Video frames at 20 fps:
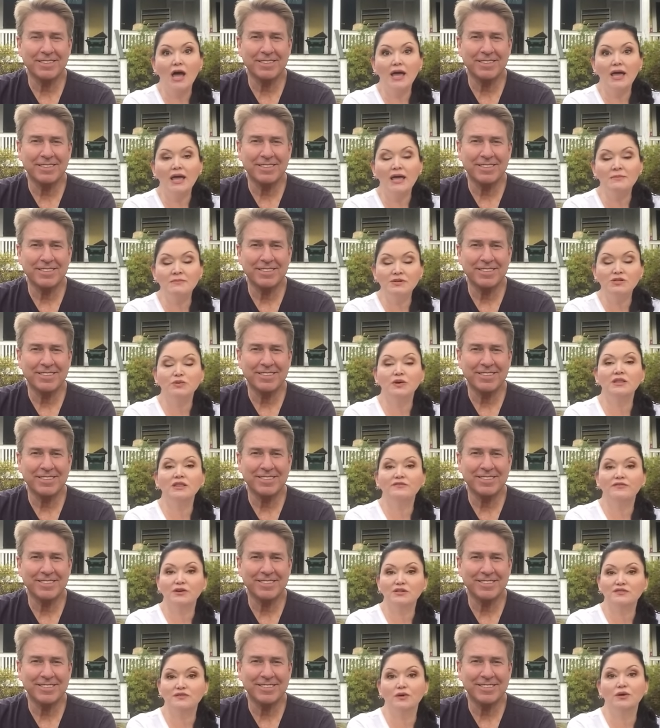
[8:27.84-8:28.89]
Speaker 1: in between the
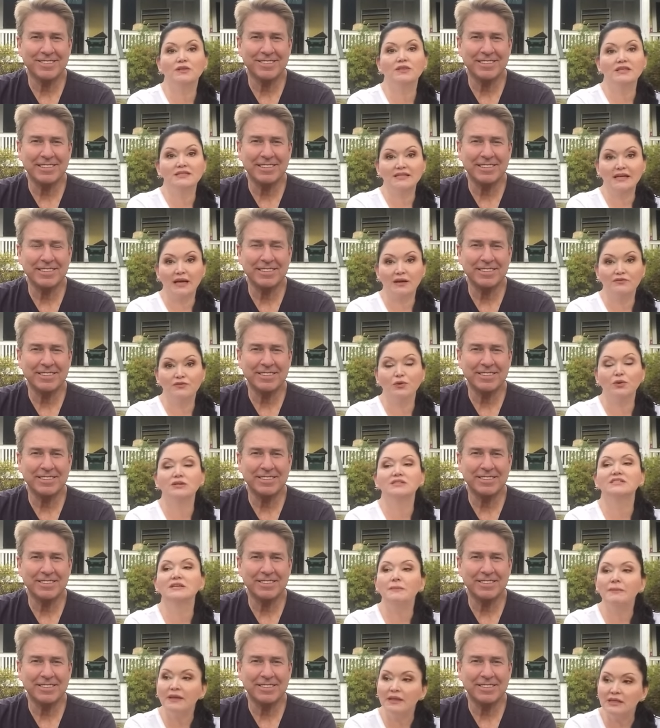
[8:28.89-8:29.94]
first floor and the second floor.
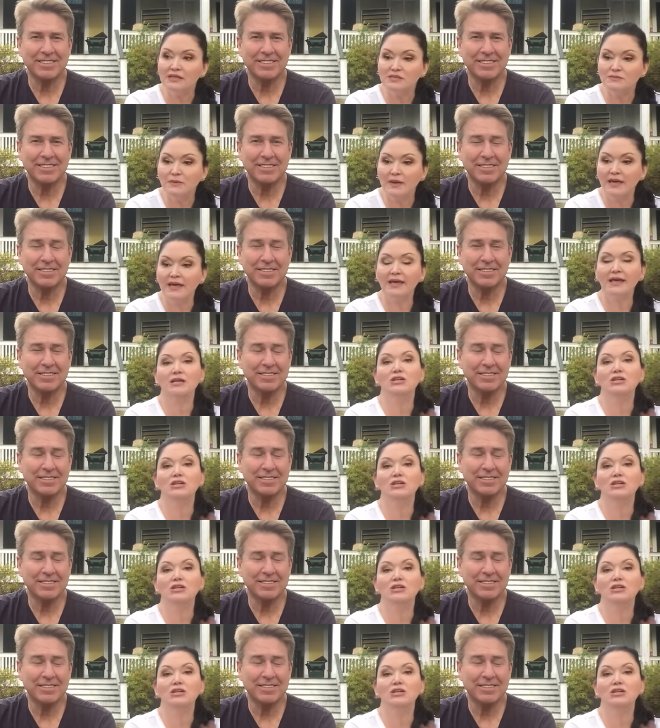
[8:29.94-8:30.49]
Typically speaking,